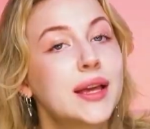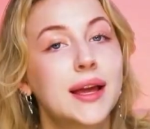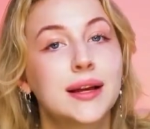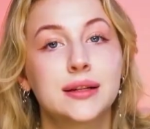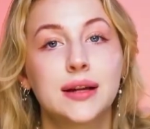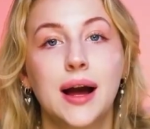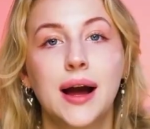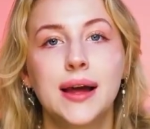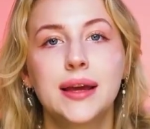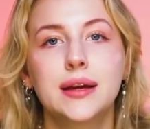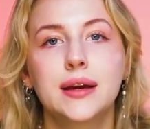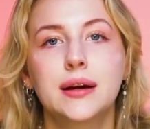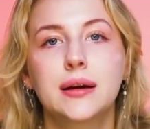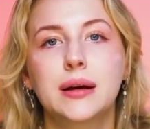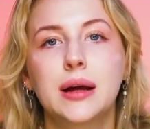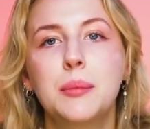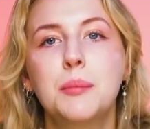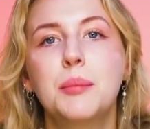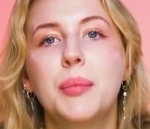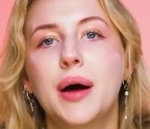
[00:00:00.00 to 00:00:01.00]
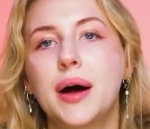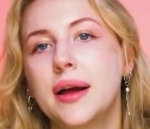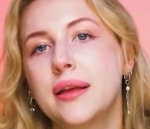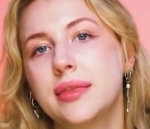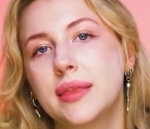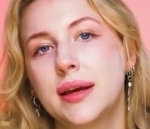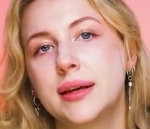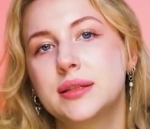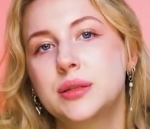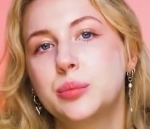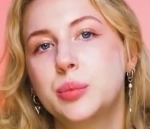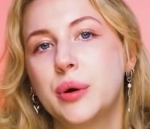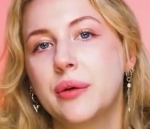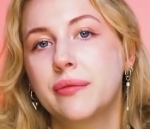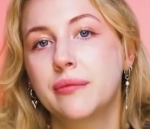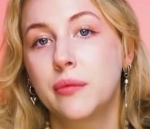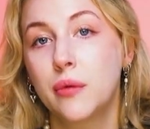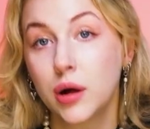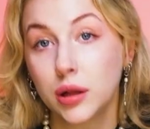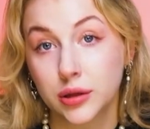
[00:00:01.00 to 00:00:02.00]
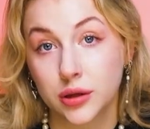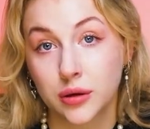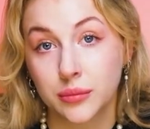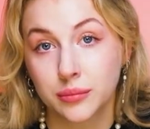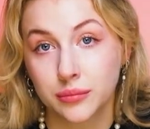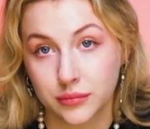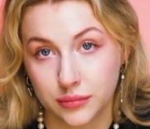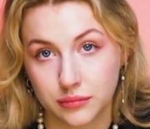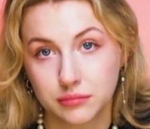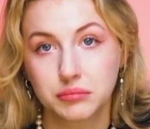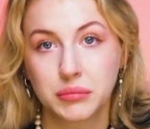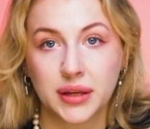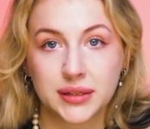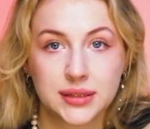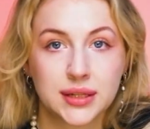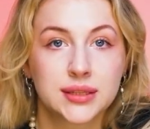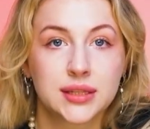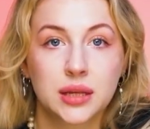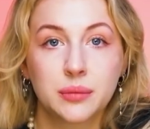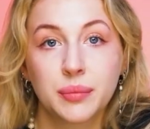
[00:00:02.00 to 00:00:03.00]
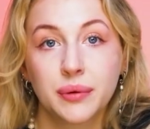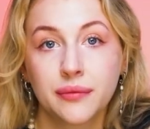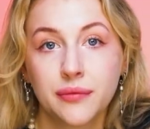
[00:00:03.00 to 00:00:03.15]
again, I combine that with volume, as I said